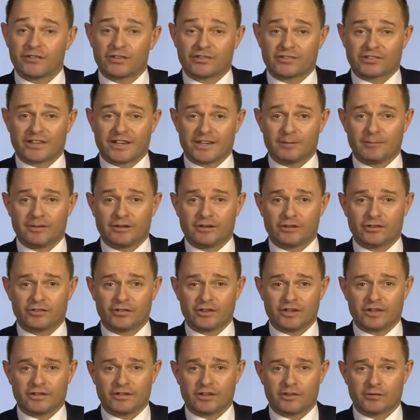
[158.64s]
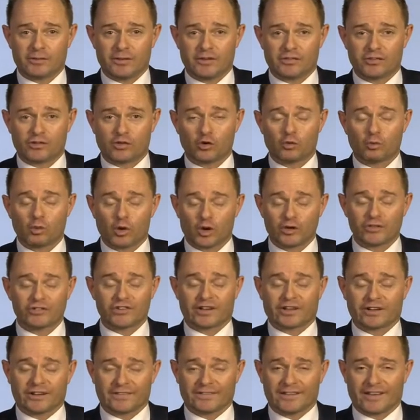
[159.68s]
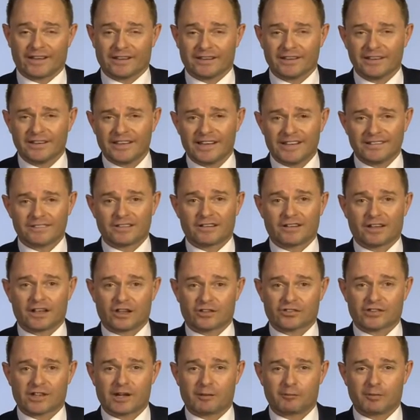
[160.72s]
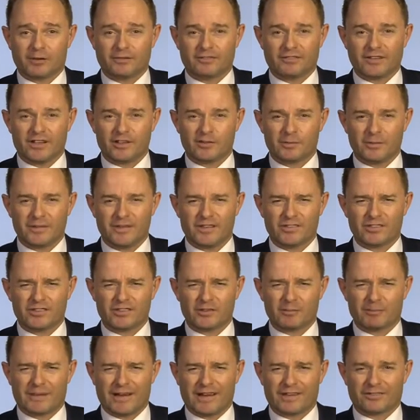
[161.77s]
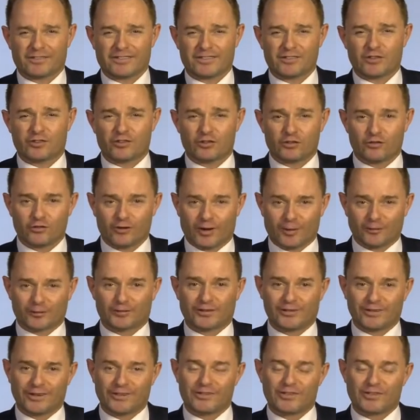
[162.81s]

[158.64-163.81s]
sustainability, and there's been good work done in that in the last couple of years. But this is about the disruption